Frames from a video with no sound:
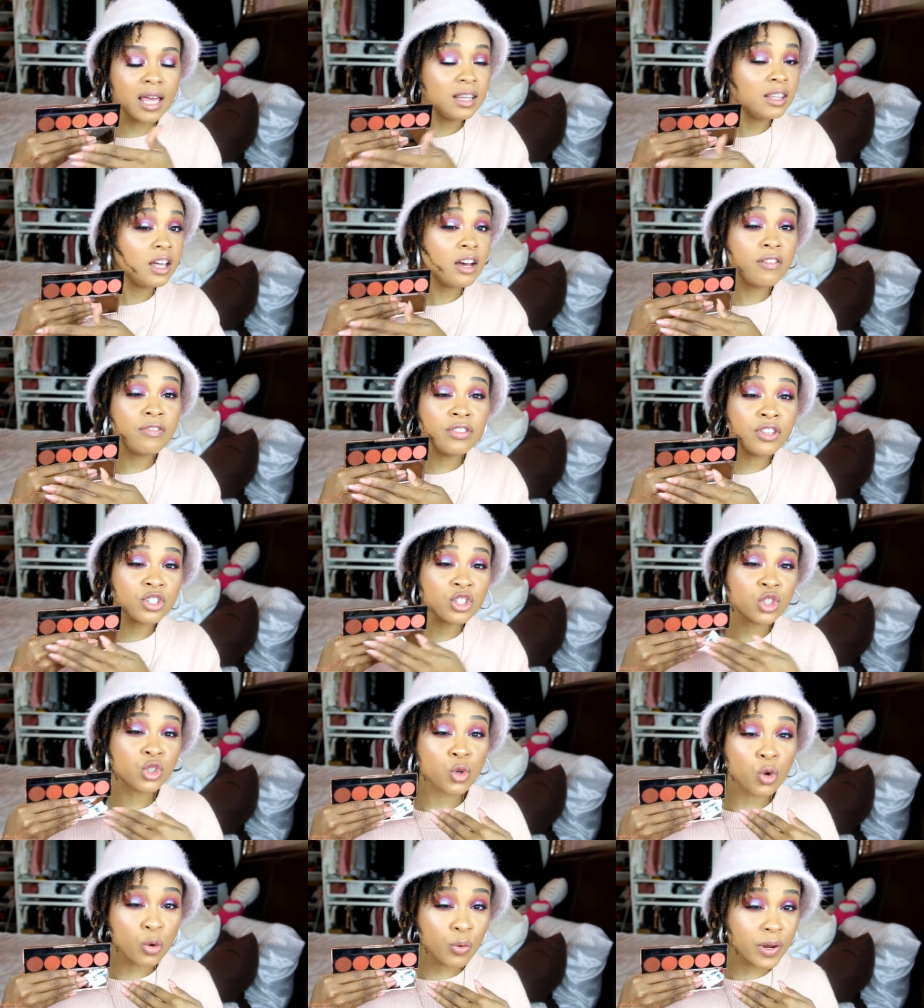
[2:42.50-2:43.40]
love the
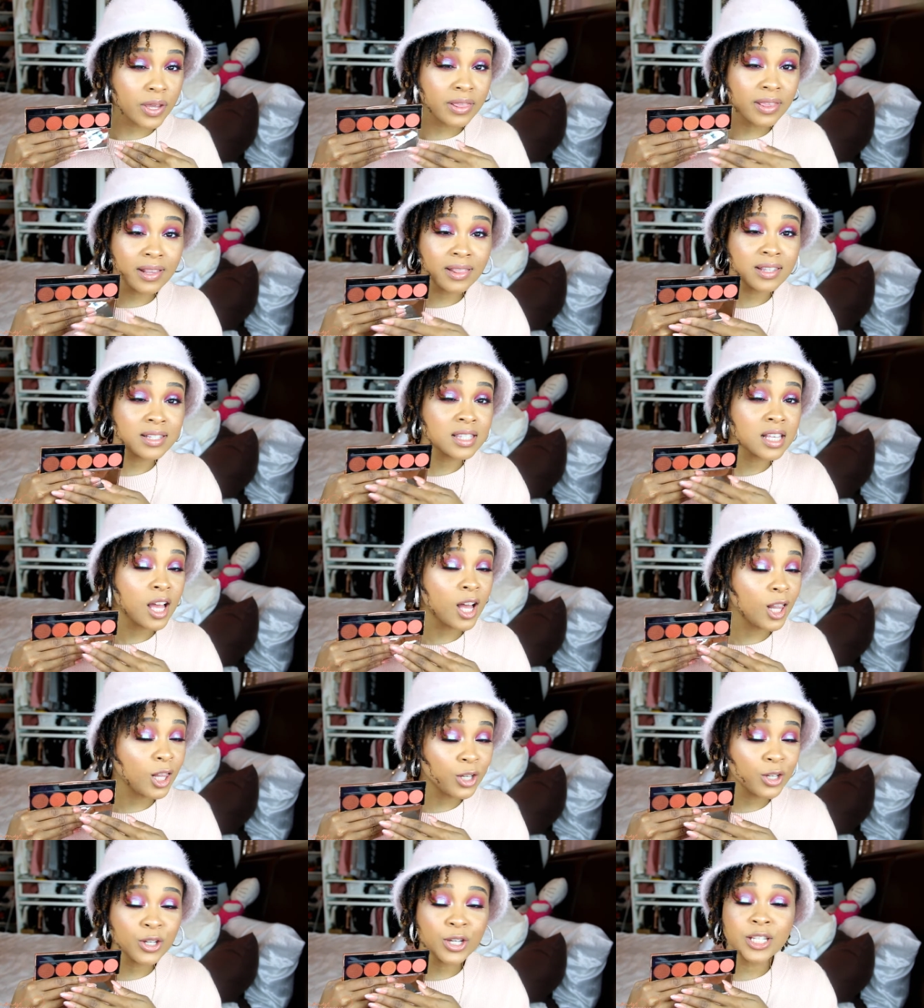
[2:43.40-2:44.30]
story that this
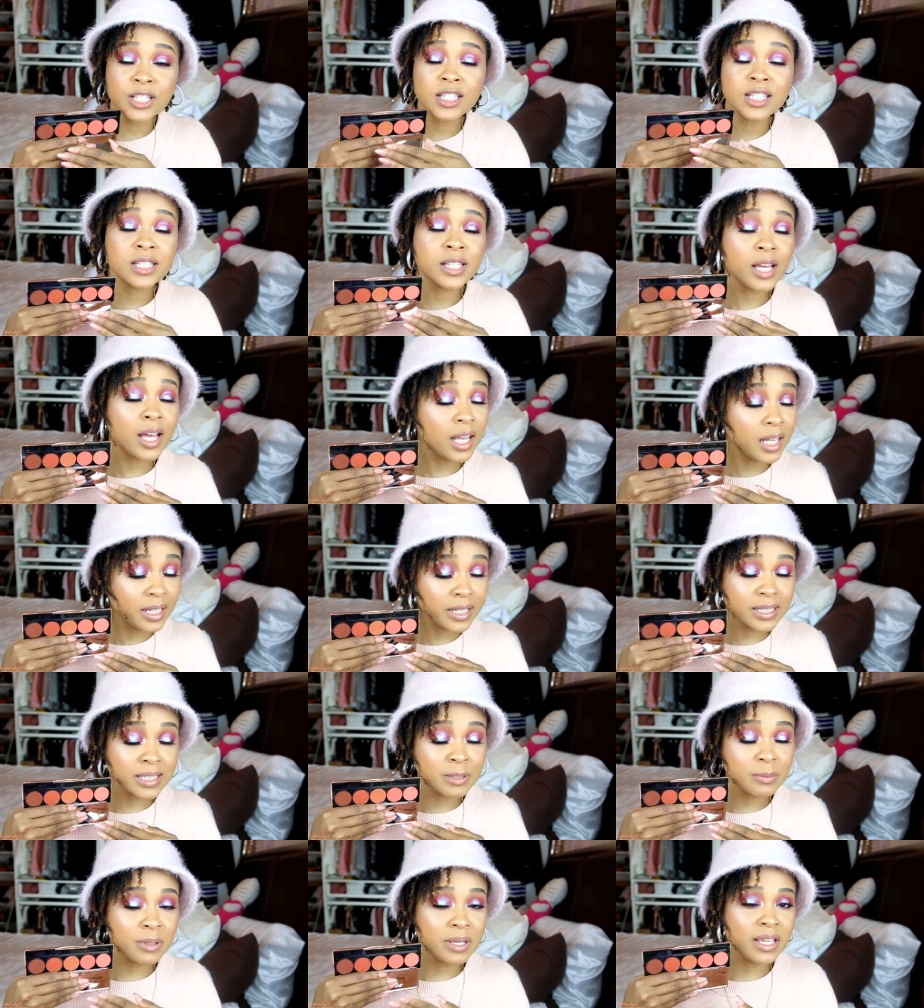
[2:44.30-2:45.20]
color is telling
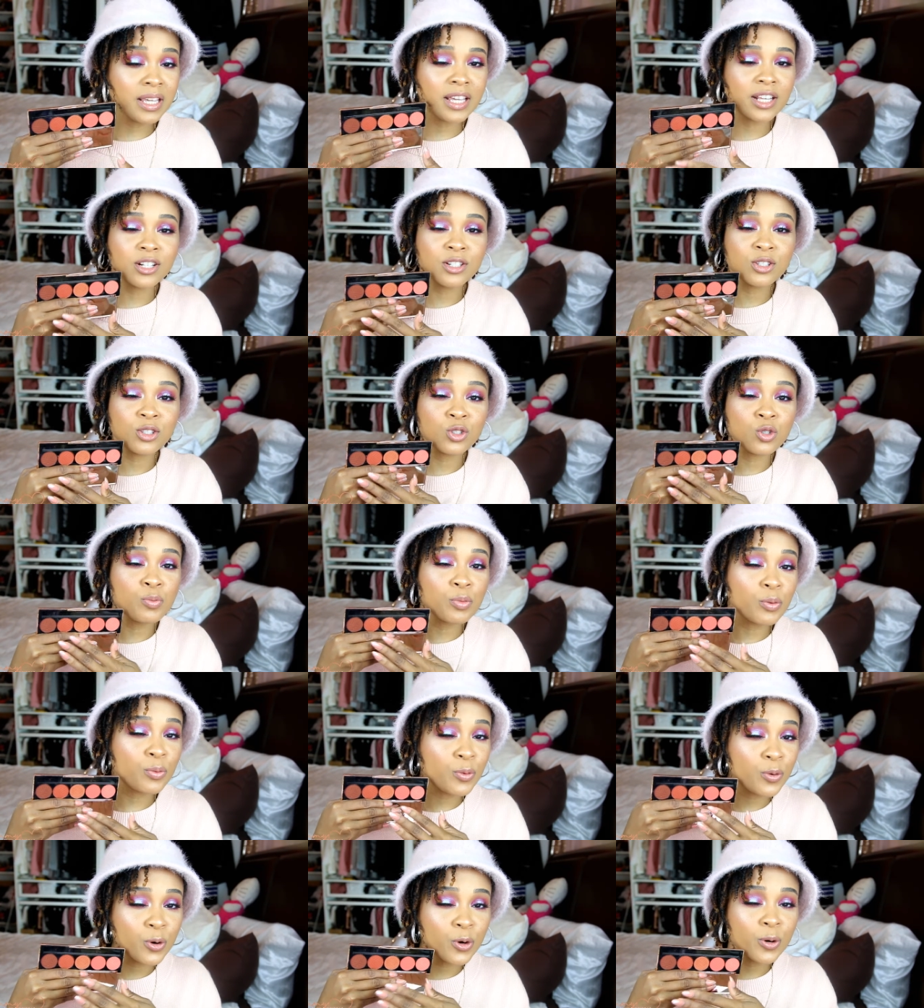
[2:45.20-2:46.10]
to me. It is super
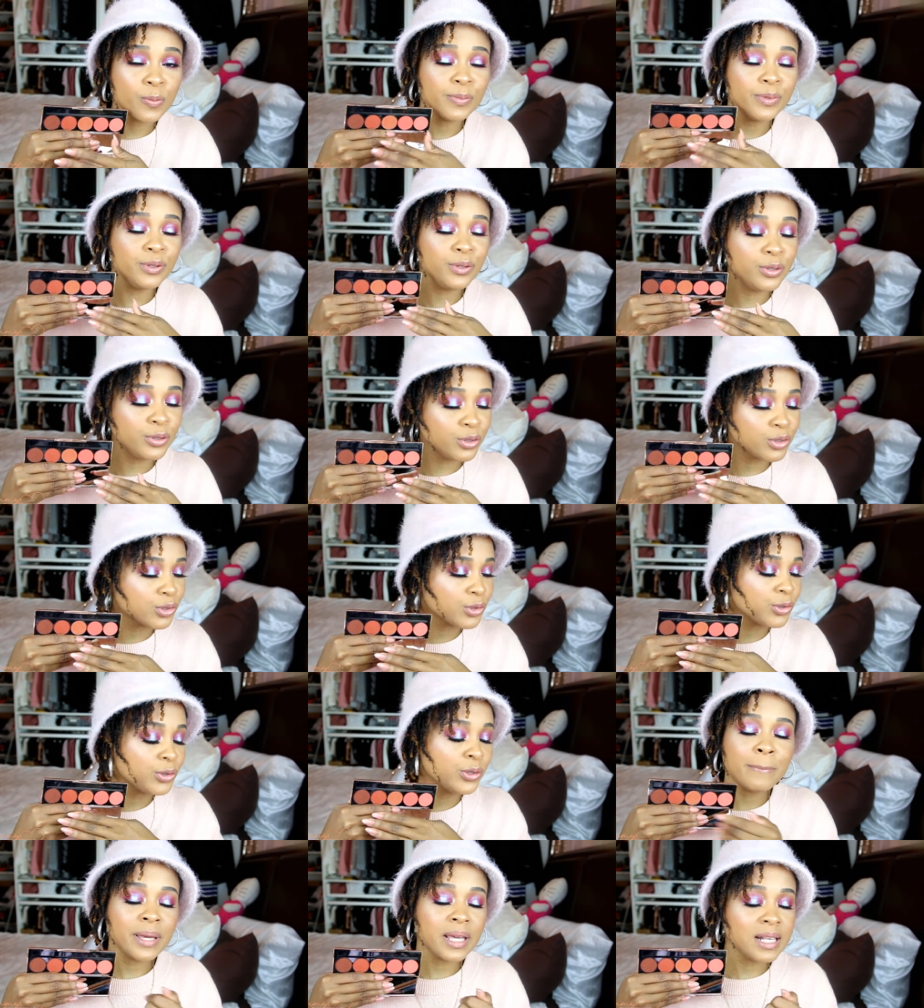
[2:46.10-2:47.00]
warm,
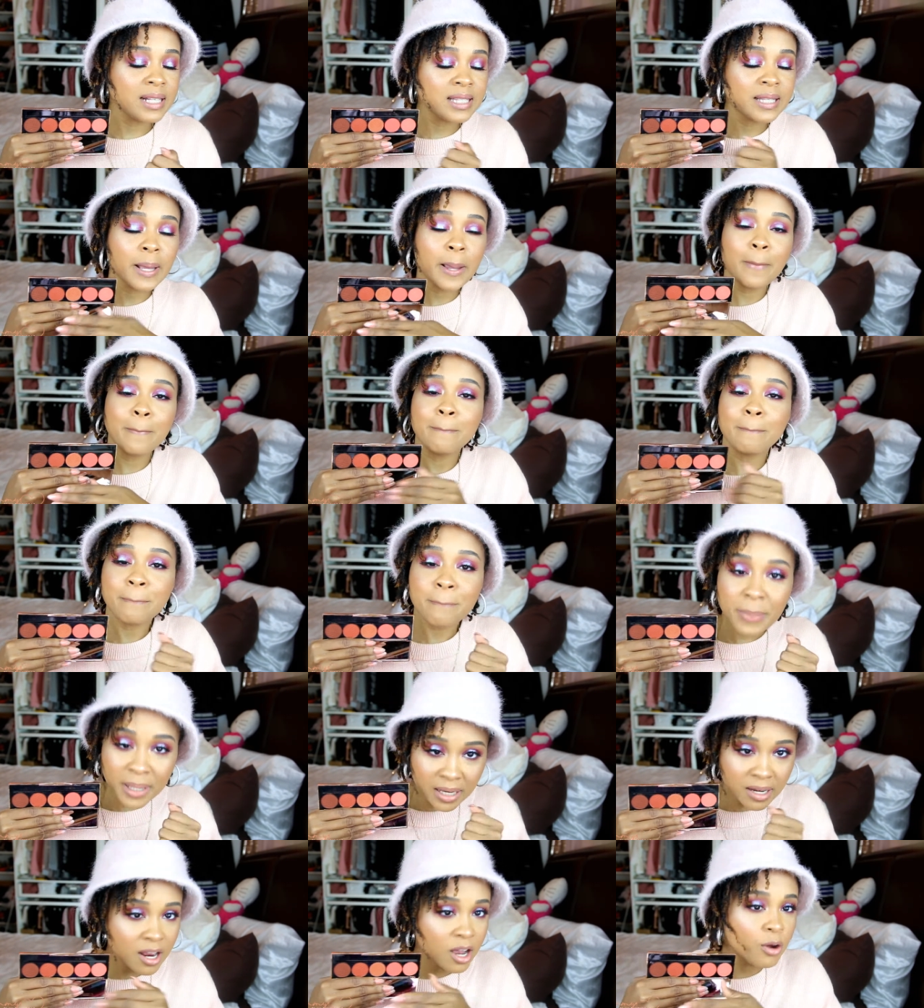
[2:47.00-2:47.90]
neutral, basic,
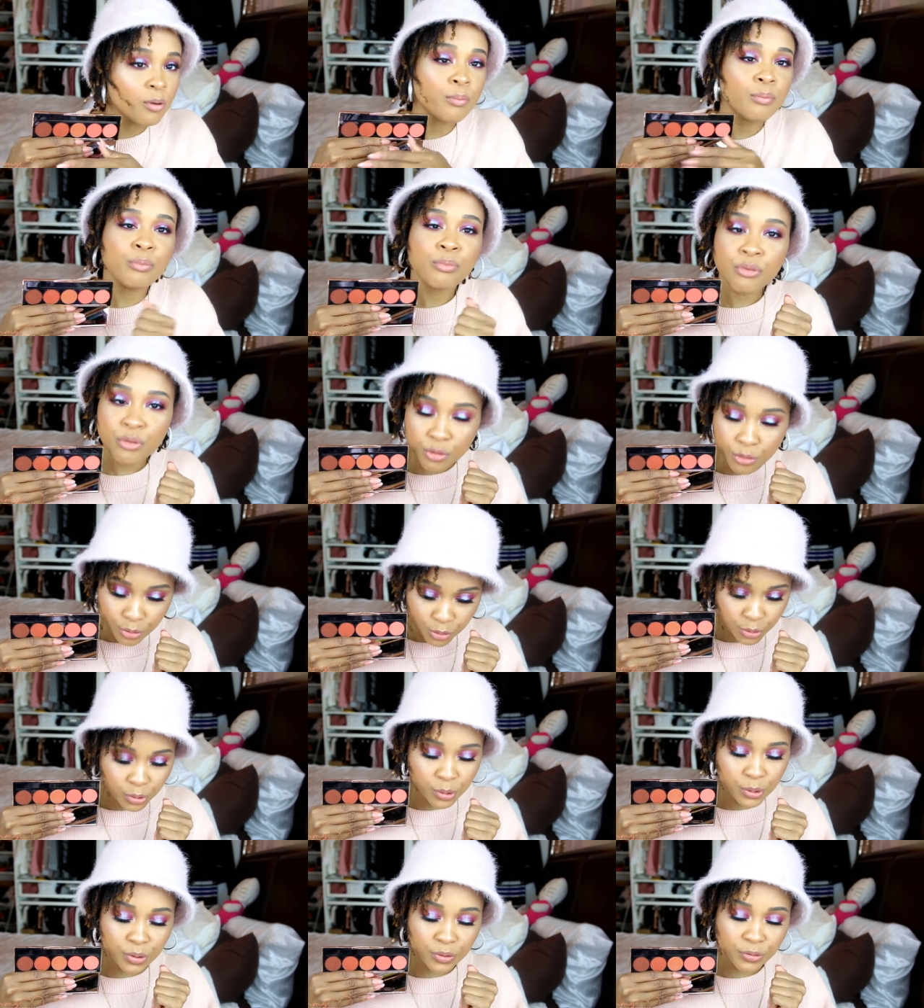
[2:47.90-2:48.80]

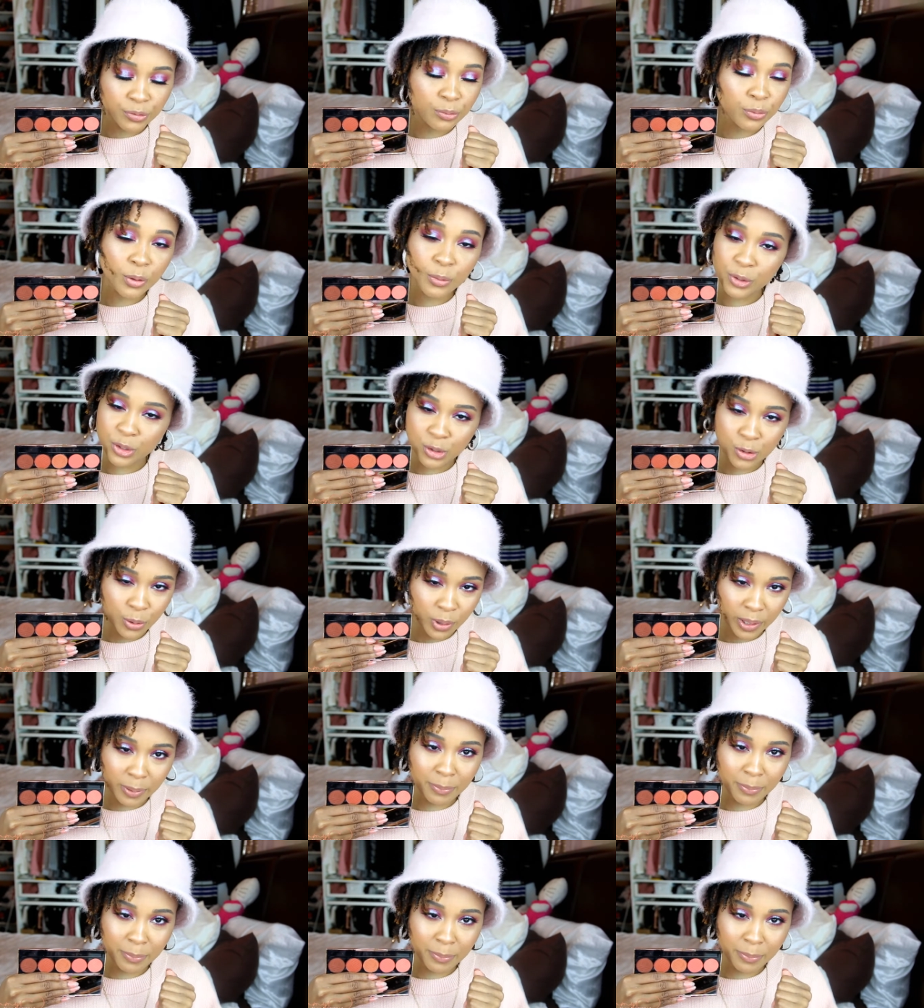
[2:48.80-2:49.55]
approved. What we talking